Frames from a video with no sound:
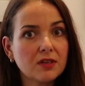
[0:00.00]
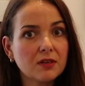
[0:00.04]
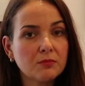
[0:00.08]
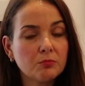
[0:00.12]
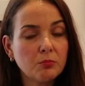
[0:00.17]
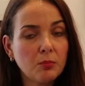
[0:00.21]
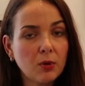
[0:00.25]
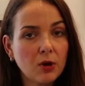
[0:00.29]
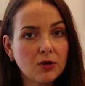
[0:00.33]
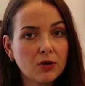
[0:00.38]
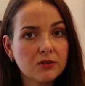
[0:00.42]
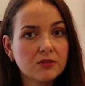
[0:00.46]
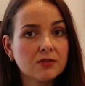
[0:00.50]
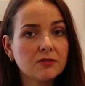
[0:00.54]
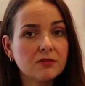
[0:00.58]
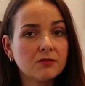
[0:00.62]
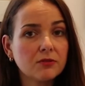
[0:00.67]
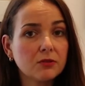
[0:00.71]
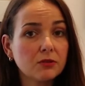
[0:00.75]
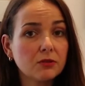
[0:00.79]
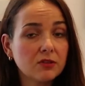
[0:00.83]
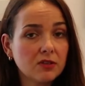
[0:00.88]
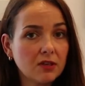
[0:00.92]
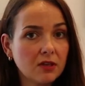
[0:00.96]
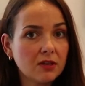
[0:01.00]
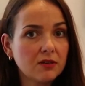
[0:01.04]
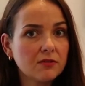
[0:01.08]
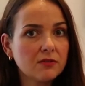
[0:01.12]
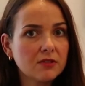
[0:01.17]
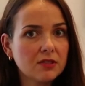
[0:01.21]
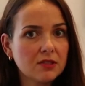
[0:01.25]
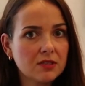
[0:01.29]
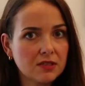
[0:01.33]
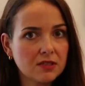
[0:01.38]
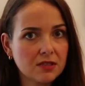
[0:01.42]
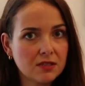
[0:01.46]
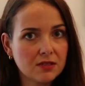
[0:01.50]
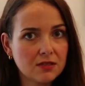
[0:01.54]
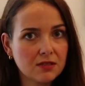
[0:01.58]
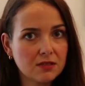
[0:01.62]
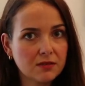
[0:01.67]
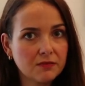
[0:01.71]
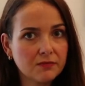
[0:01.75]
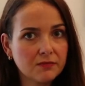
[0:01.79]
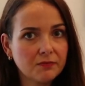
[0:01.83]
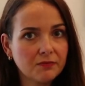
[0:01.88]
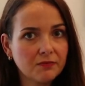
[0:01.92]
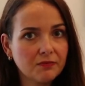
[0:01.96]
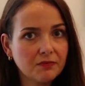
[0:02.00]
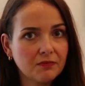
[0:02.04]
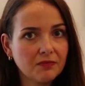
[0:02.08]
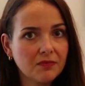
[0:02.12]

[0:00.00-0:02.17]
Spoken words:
and parts of your nervous system.